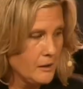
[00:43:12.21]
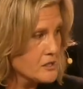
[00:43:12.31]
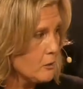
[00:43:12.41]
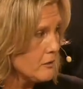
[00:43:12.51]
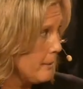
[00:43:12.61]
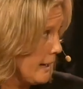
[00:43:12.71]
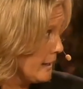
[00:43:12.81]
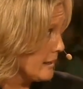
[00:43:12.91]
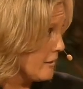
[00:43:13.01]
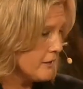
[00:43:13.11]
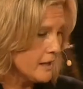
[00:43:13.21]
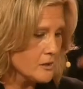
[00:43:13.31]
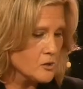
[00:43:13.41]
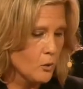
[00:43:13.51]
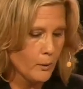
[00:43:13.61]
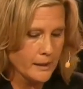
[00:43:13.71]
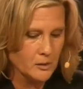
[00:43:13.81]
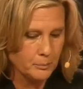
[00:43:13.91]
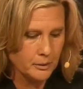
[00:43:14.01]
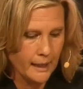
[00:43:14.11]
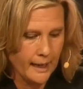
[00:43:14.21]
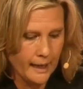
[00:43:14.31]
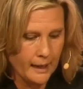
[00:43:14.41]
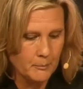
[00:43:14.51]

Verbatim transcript: So the band, I think, is going to play.